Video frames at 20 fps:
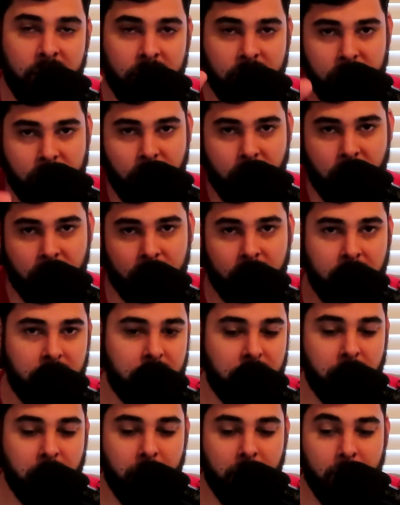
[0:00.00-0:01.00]
you also have to
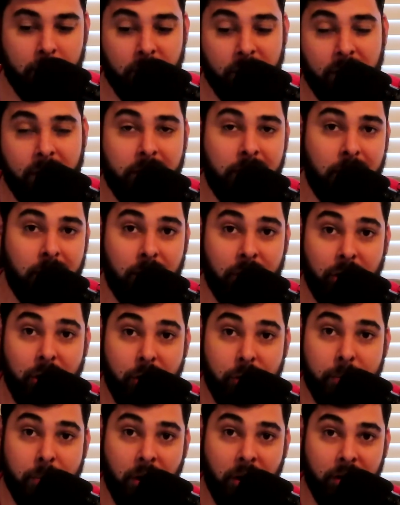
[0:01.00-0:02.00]
remember that there are
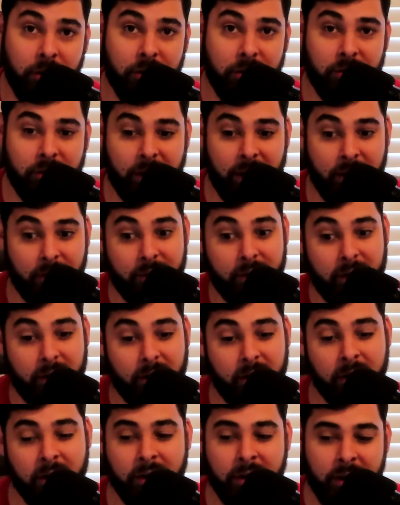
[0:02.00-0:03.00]
lowballers out there,
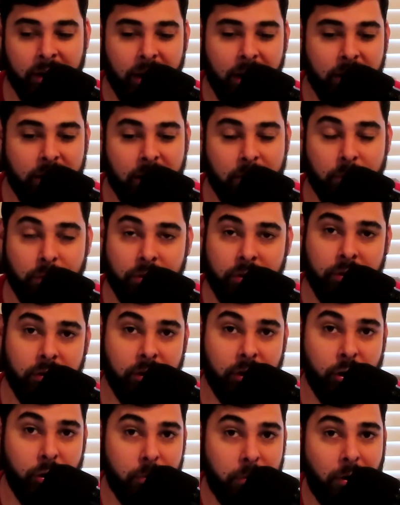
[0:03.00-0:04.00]
and they will just
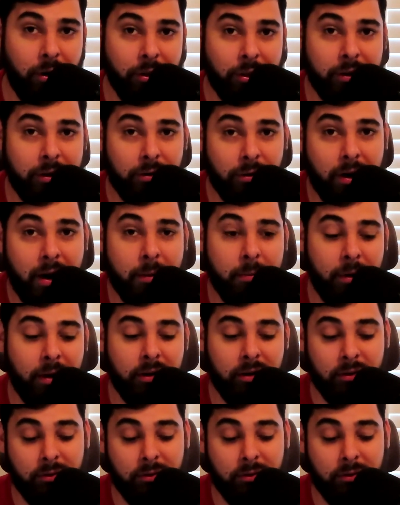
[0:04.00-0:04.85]
lowball the crap out of you.